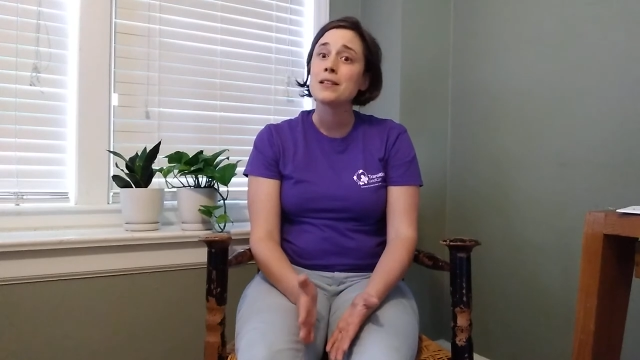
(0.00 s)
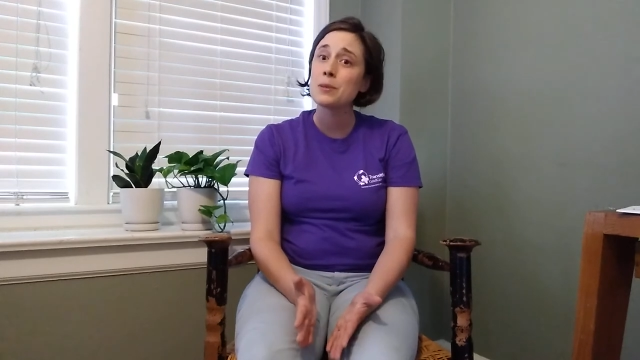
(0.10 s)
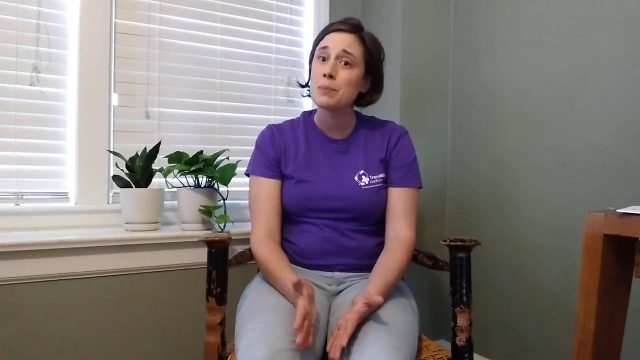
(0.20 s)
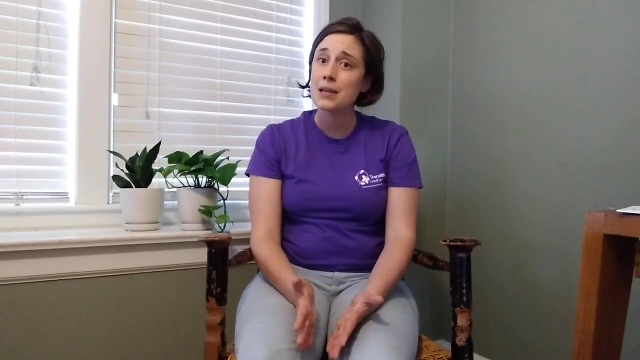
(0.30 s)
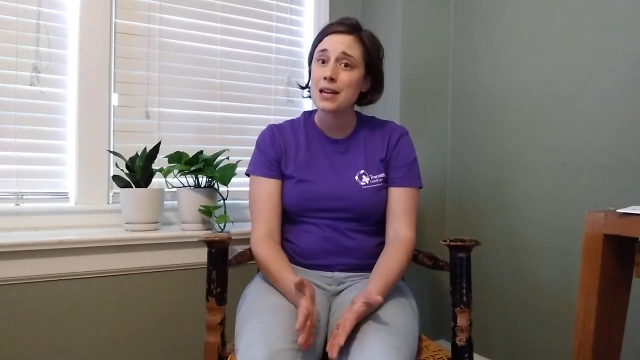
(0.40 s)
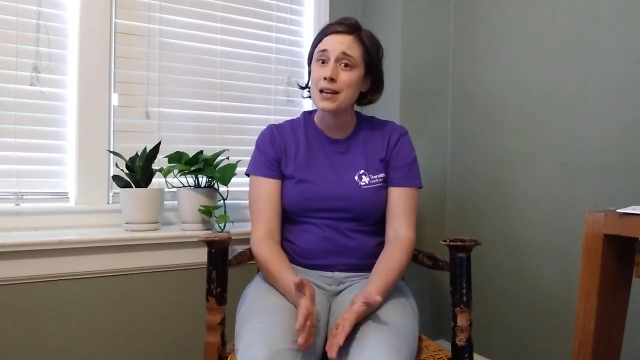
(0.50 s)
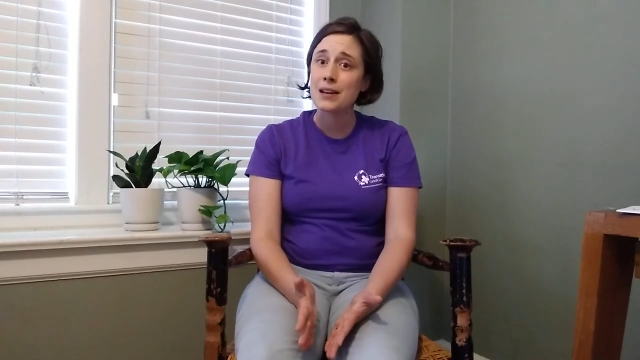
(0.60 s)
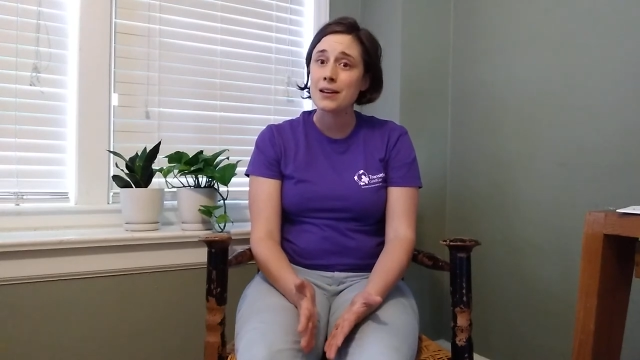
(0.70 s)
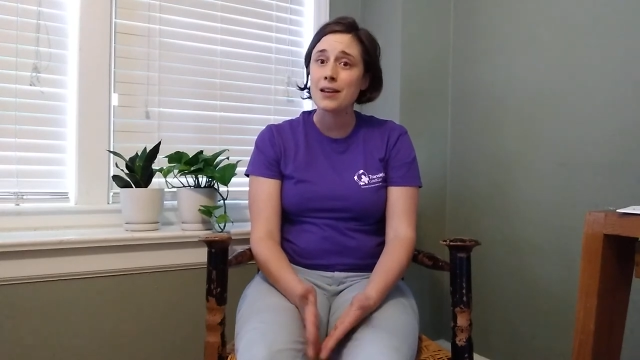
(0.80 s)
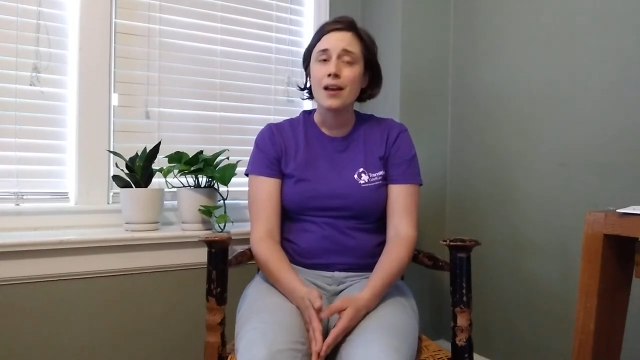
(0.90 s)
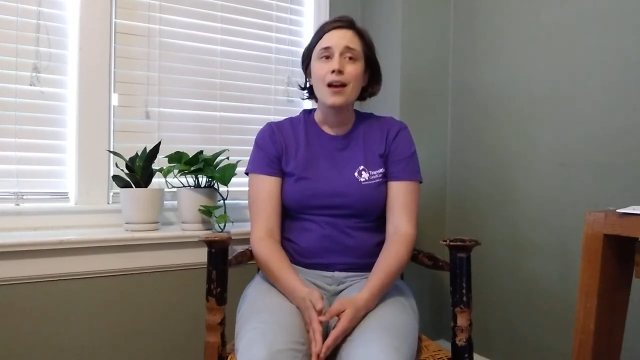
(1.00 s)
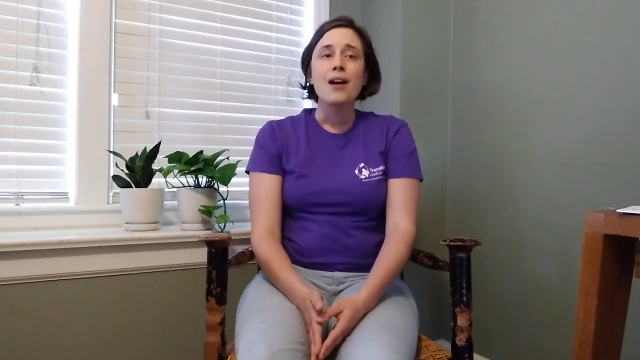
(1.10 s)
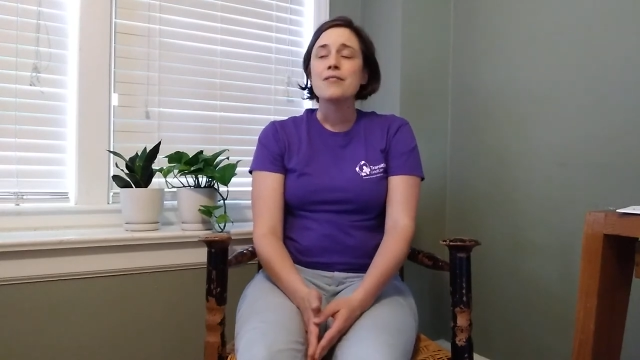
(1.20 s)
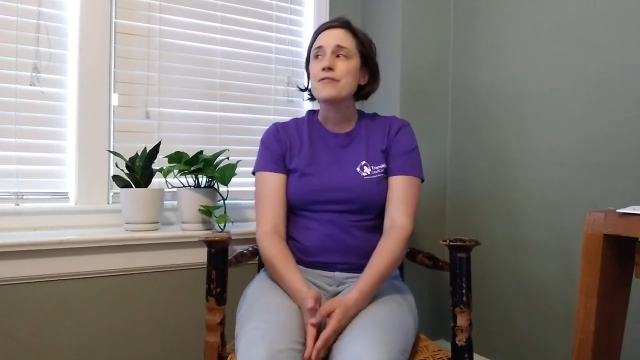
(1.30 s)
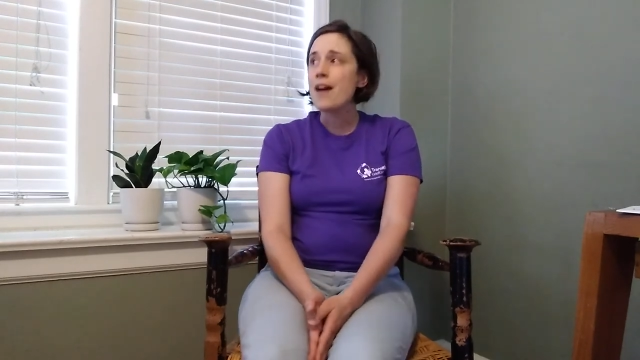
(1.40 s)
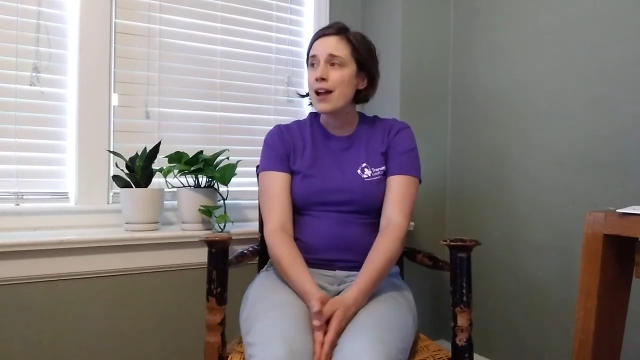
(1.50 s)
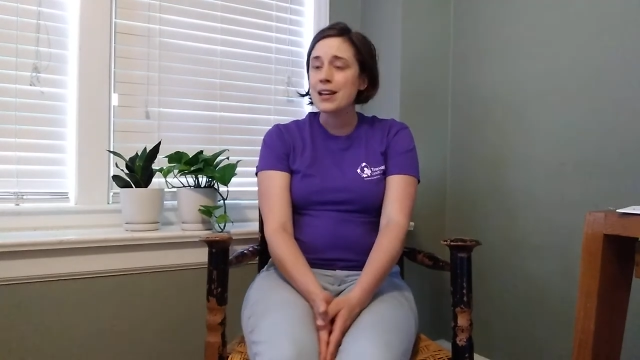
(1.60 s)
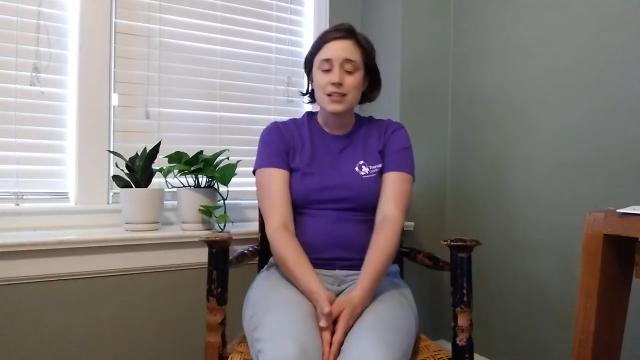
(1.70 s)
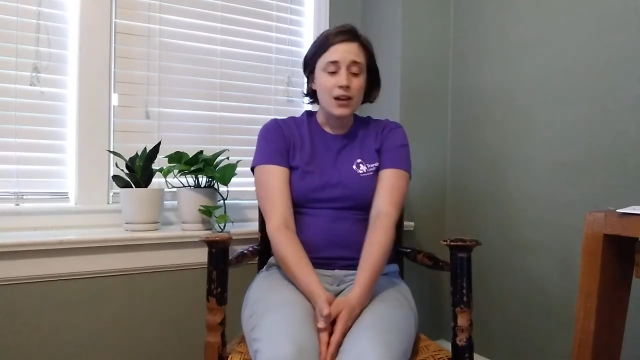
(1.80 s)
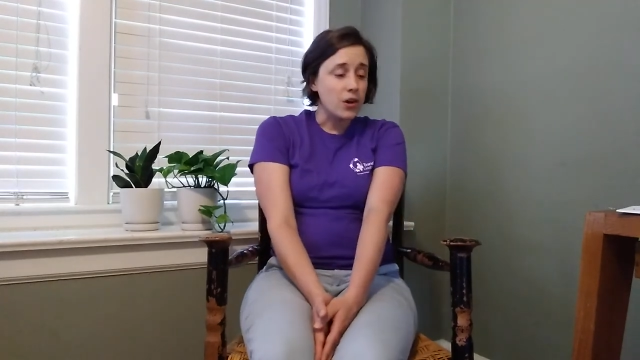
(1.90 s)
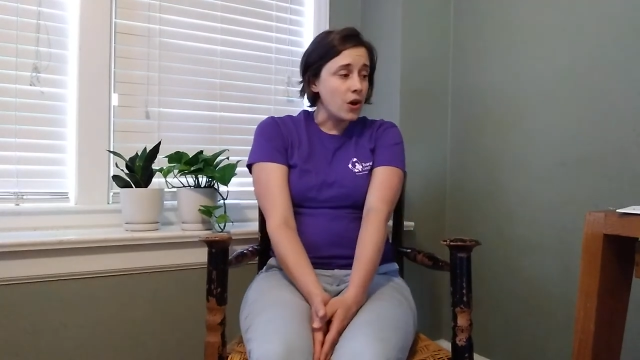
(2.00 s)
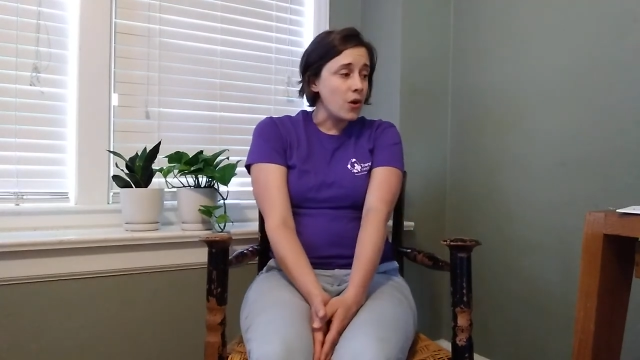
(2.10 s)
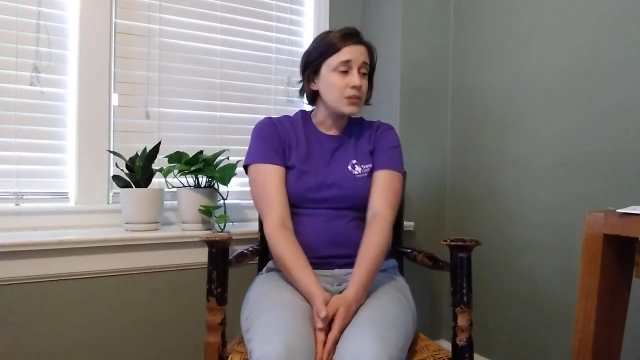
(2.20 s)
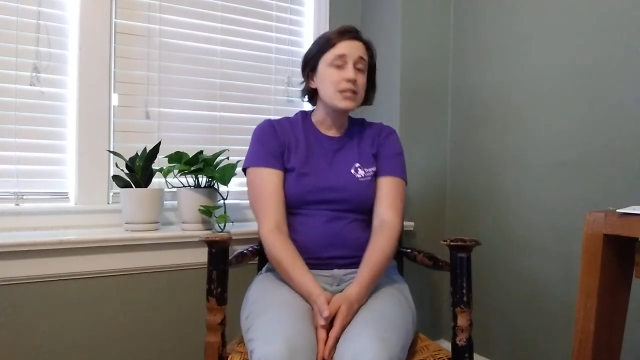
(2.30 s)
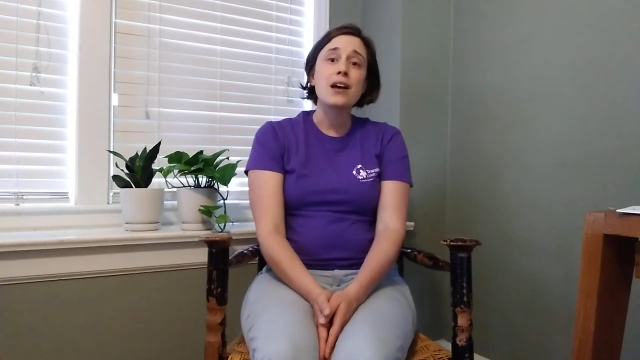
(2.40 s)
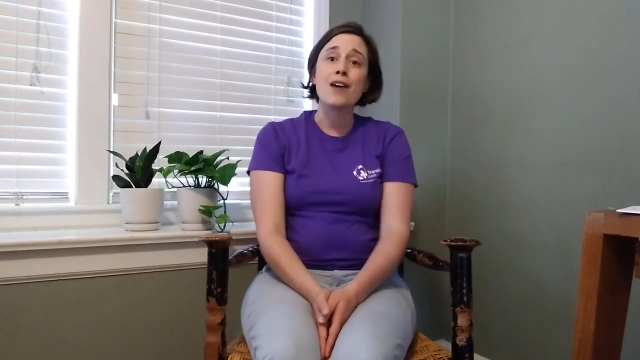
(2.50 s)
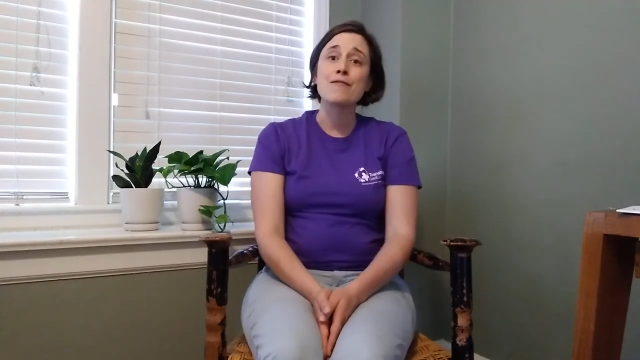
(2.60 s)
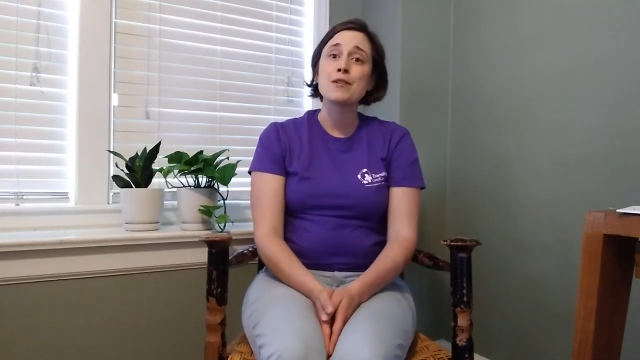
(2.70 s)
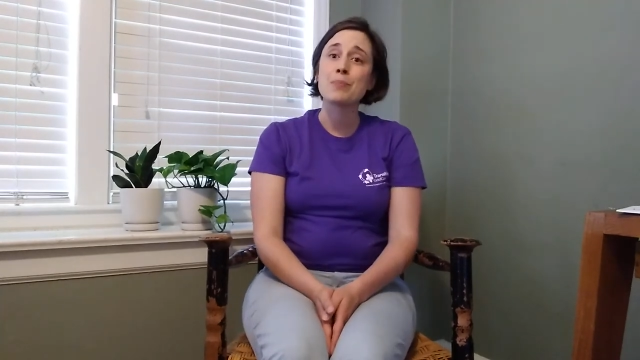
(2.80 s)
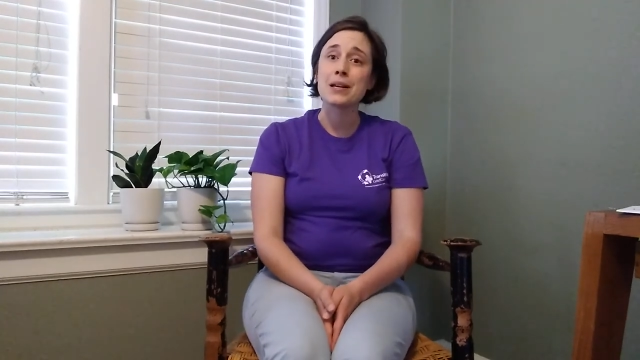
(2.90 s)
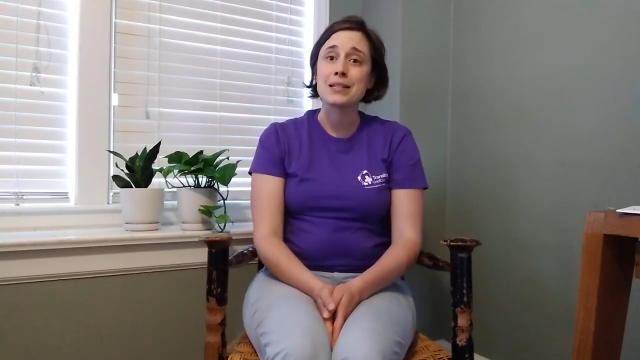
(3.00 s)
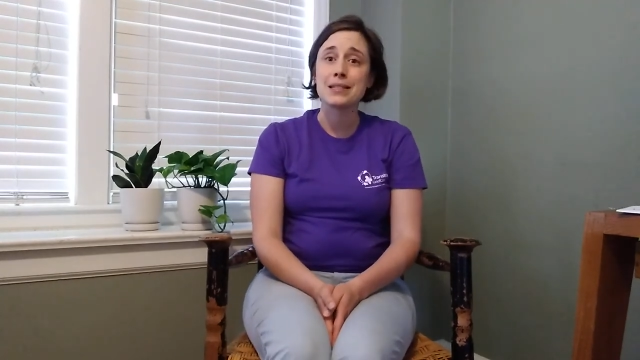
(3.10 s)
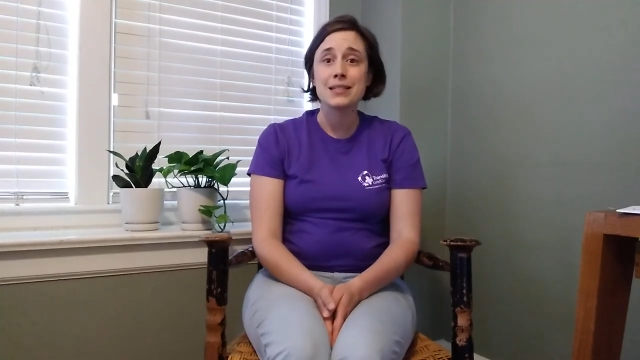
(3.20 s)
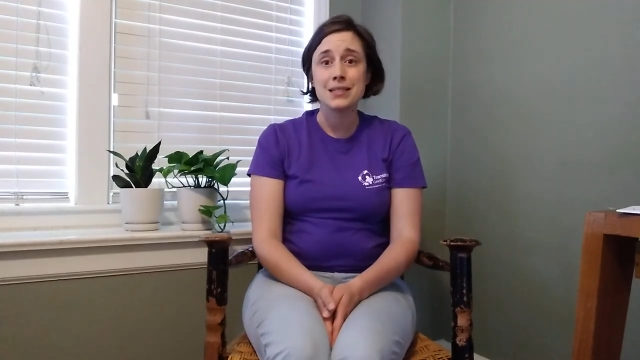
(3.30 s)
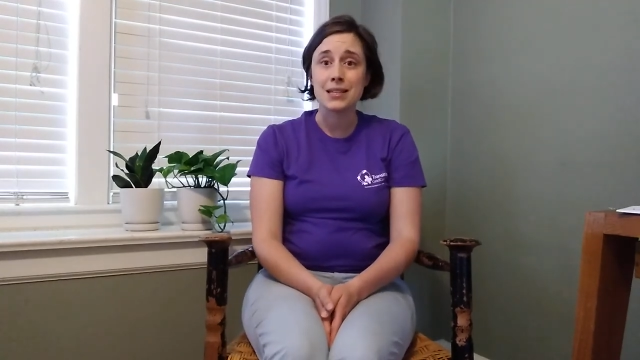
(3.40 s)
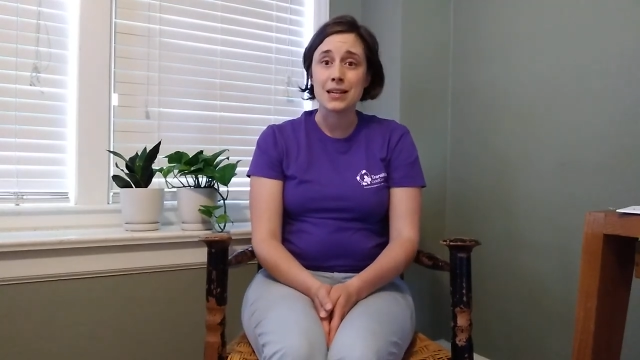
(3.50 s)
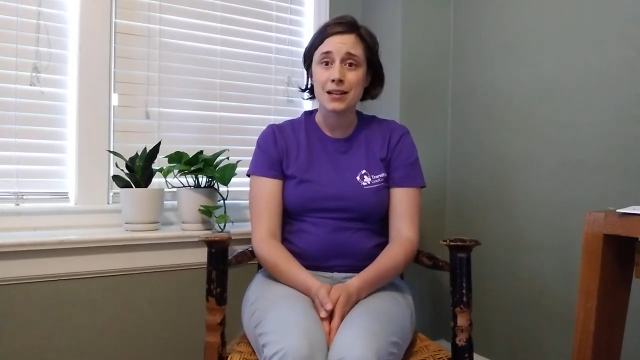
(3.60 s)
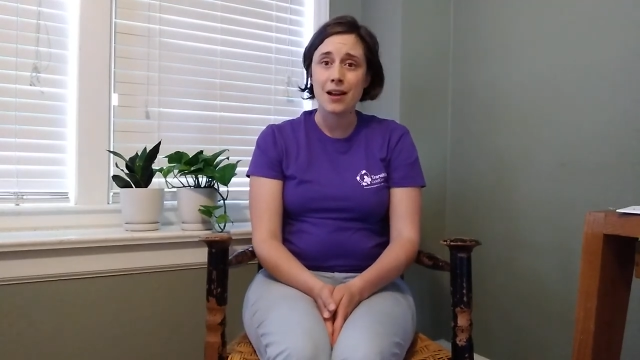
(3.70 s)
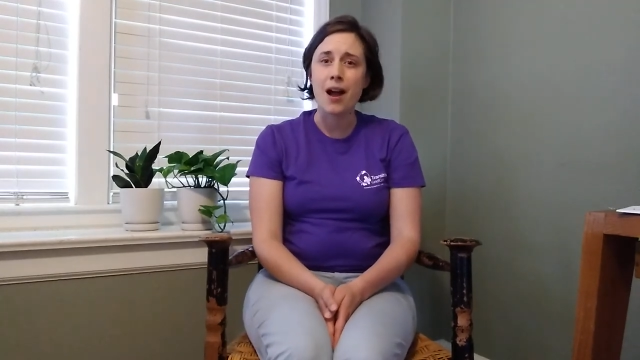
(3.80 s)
To begin, find a cozy, comfy place to sit,